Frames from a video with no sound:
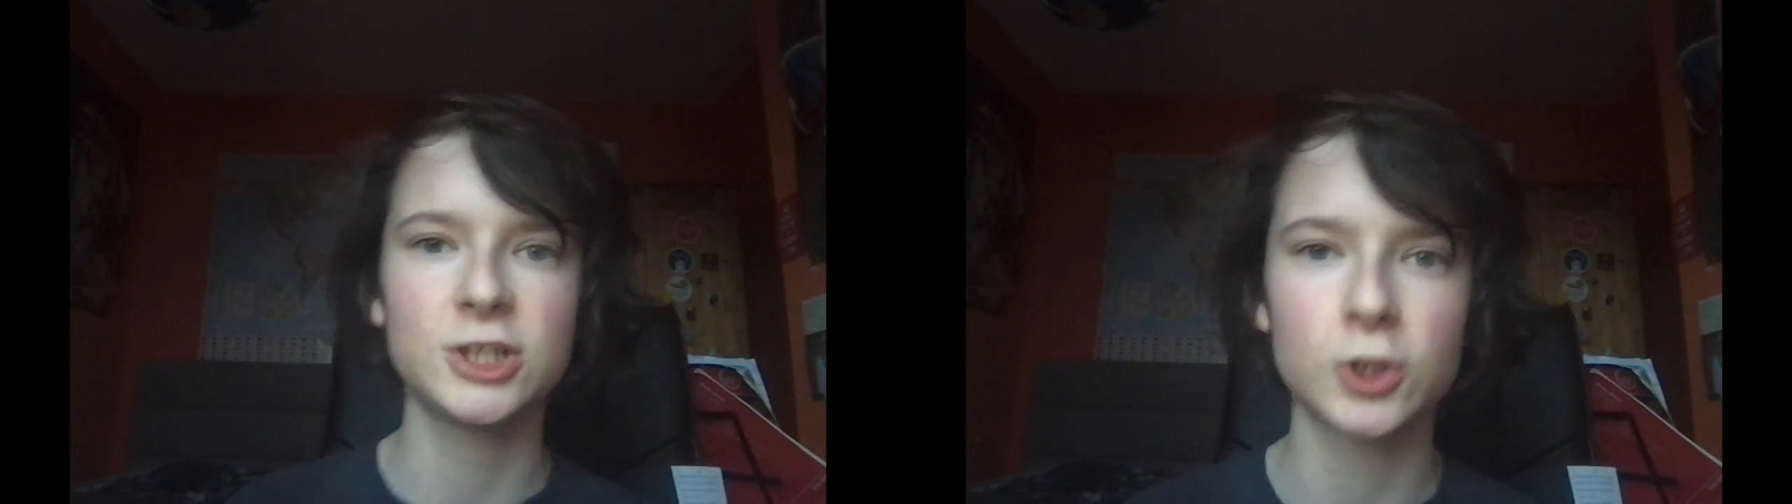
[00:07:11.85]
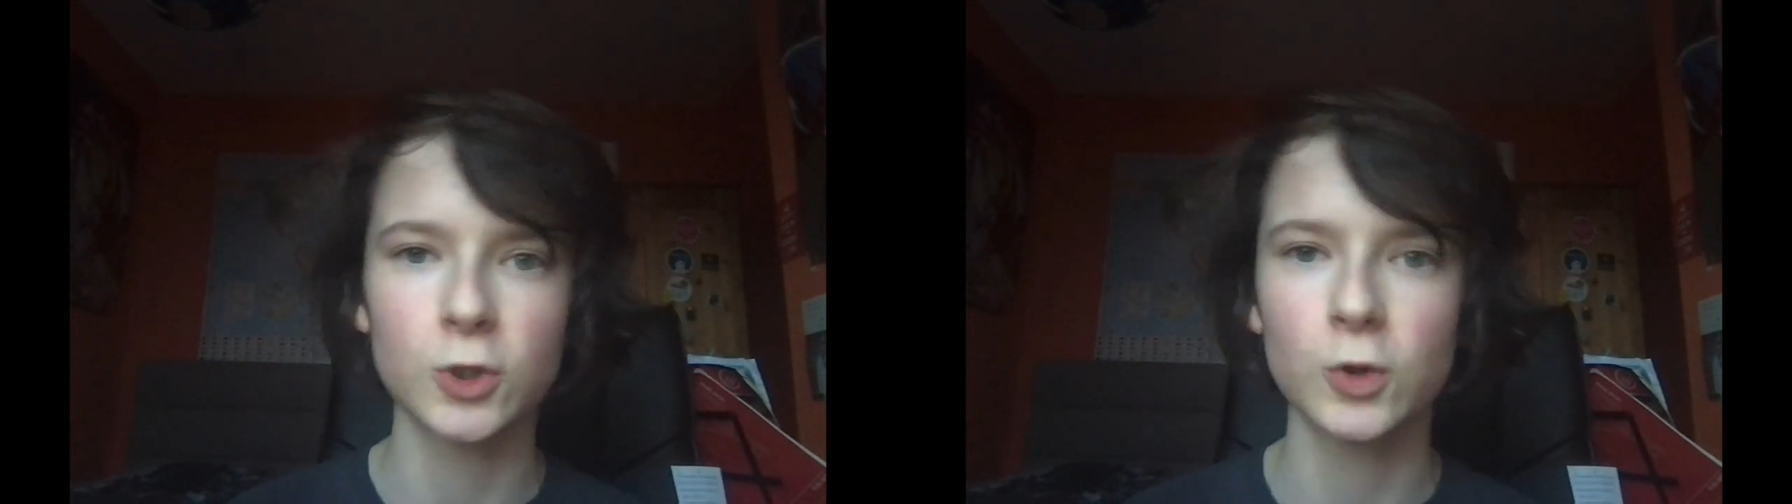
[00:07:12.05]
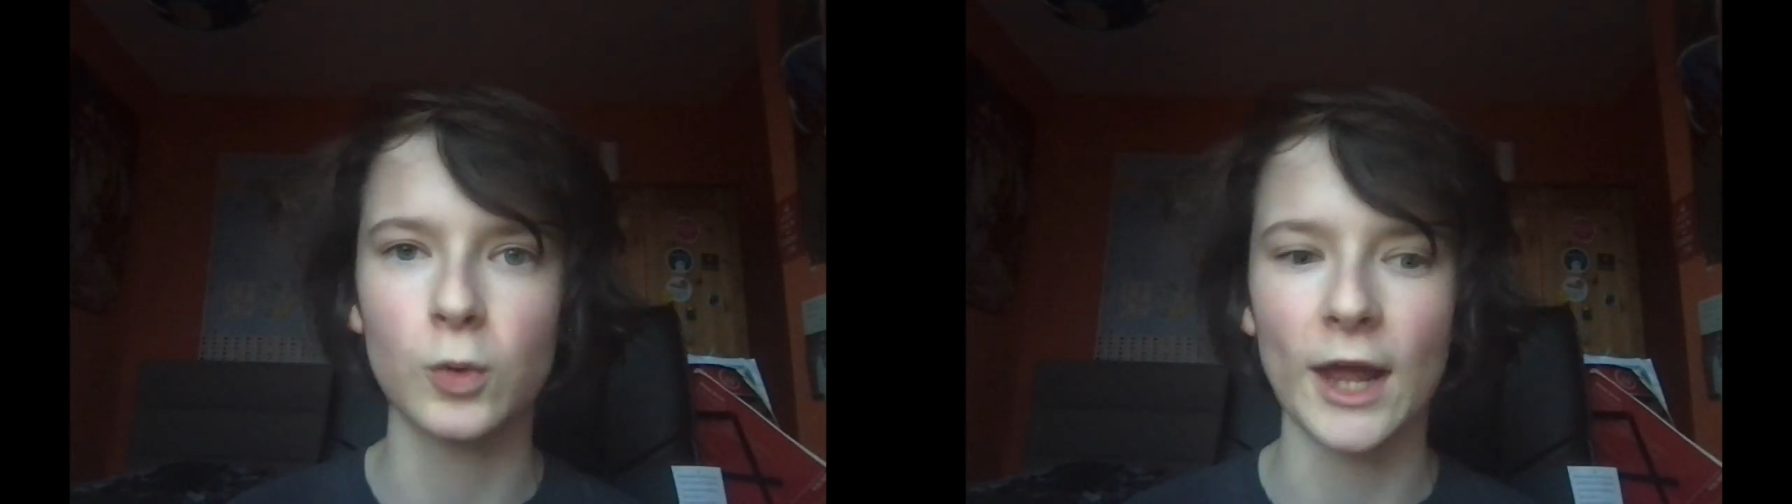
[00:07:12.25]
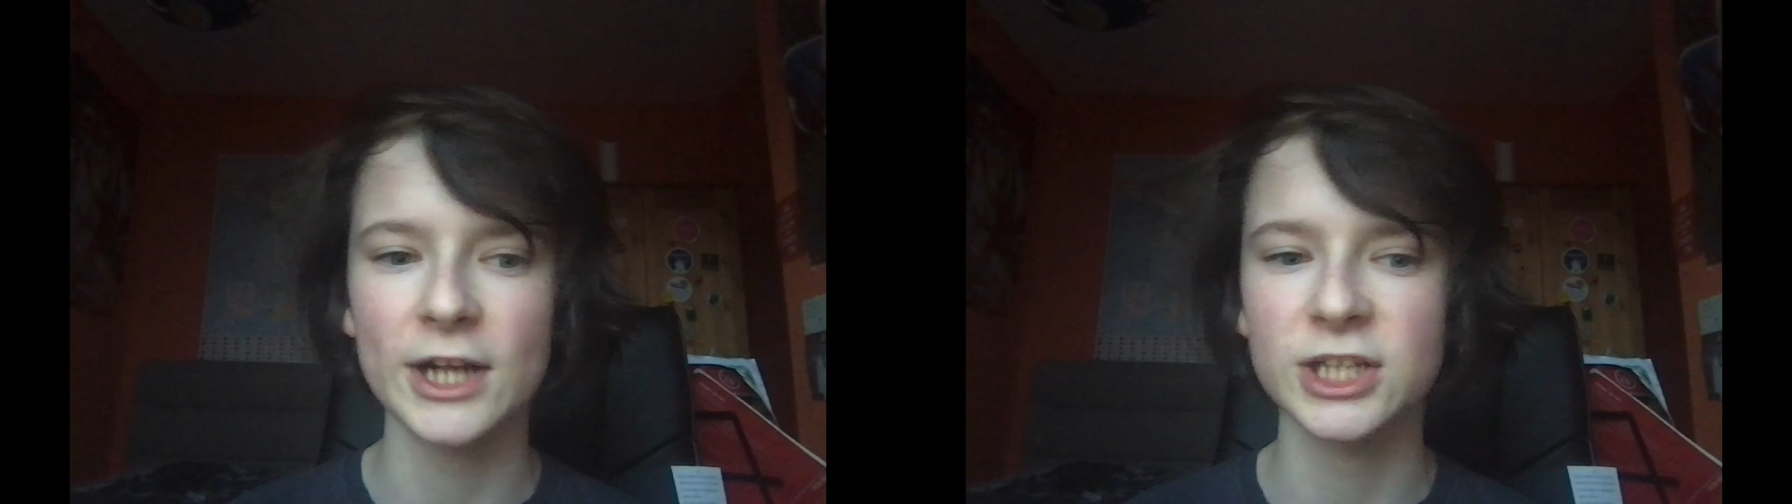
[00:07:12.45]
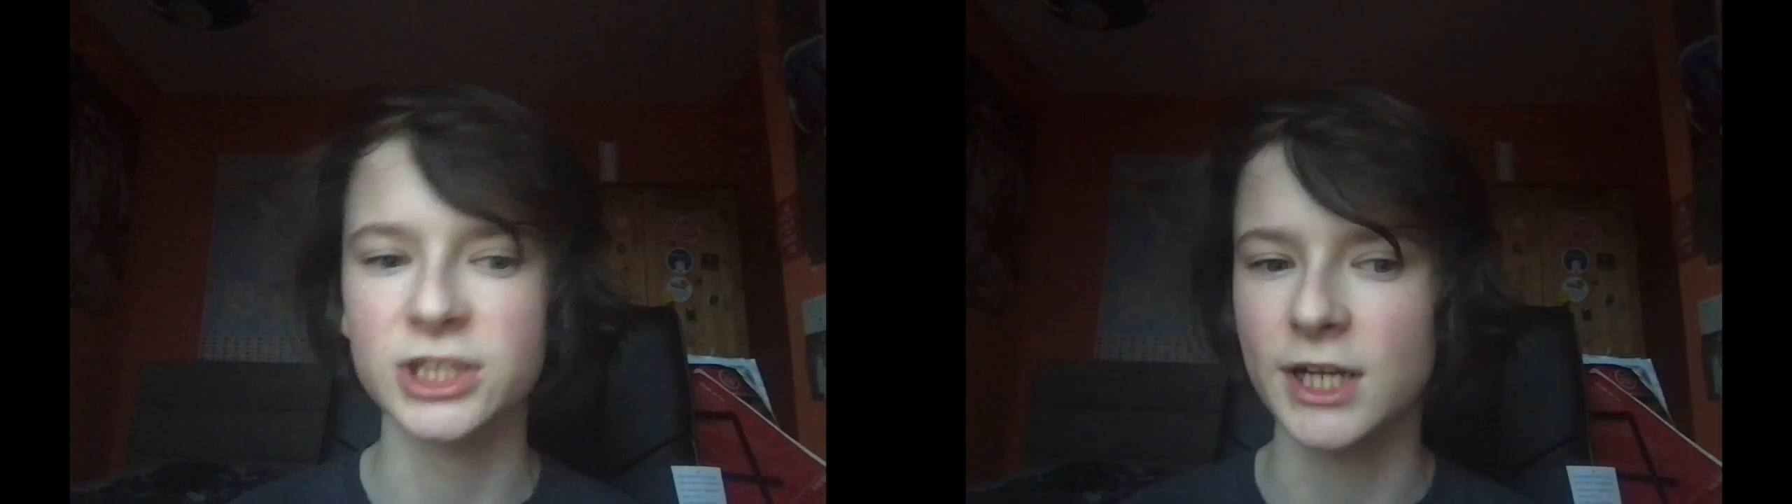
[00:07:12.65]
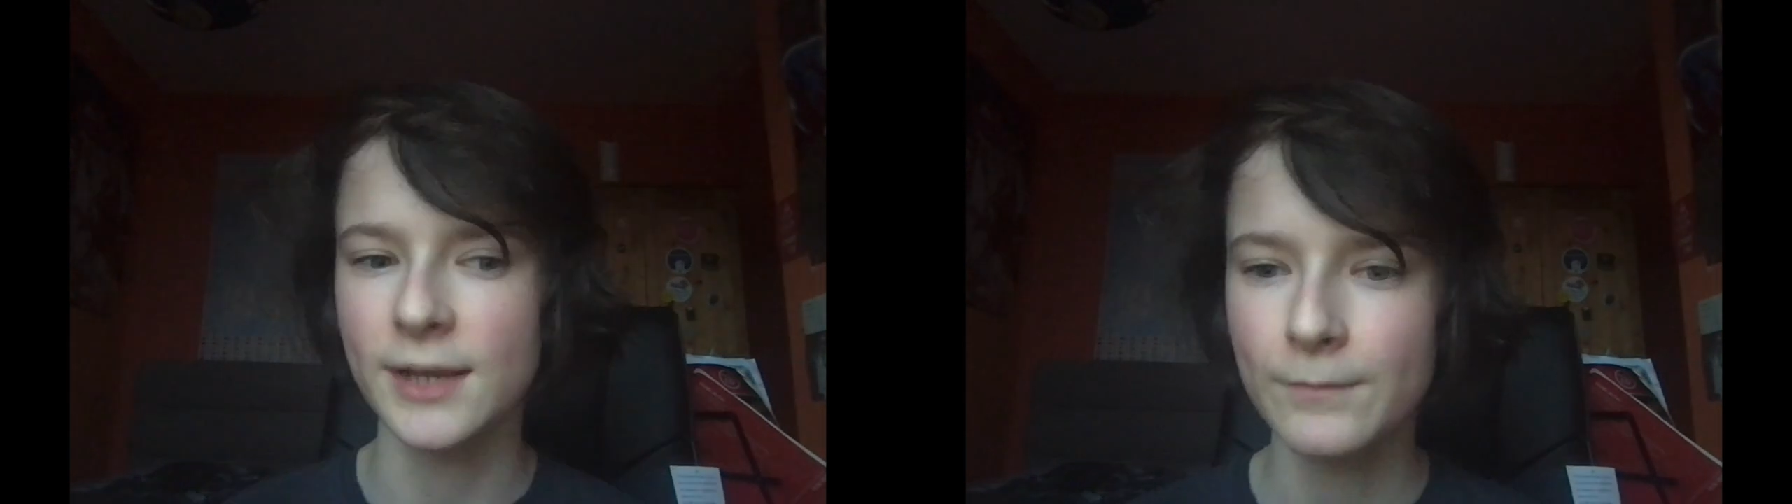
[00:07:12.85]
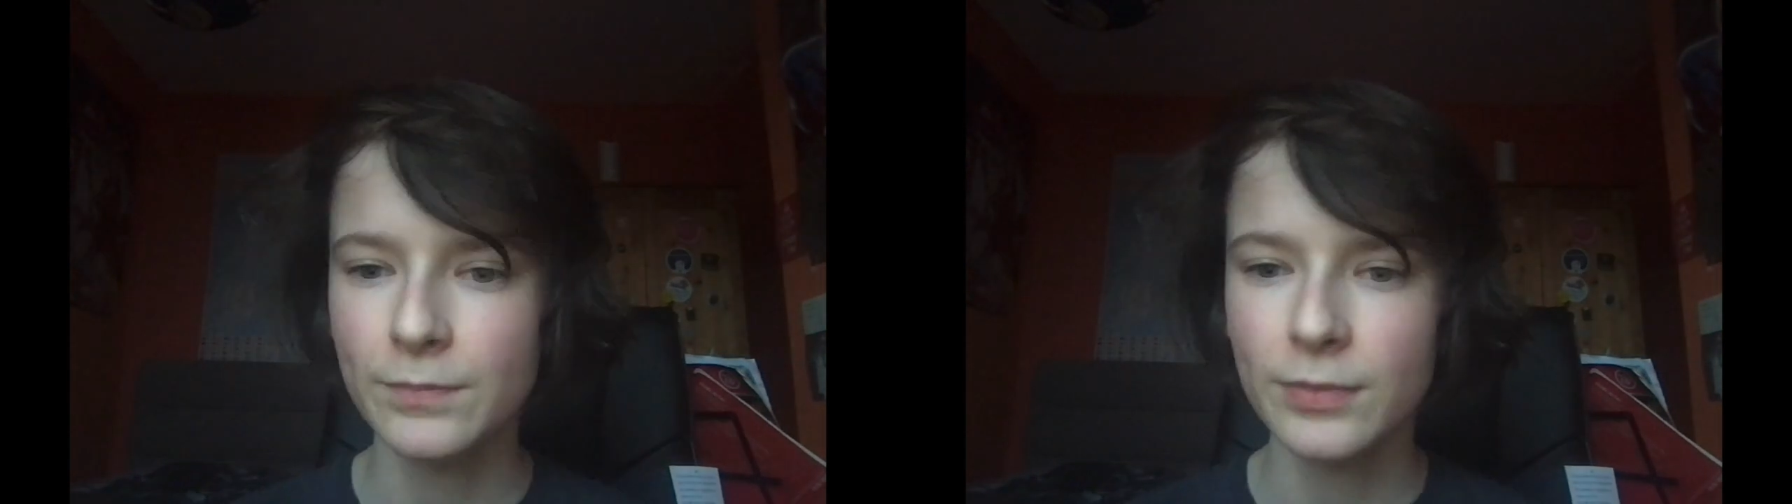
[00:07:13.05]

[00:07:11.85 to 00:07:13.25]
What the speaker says: cool, actually.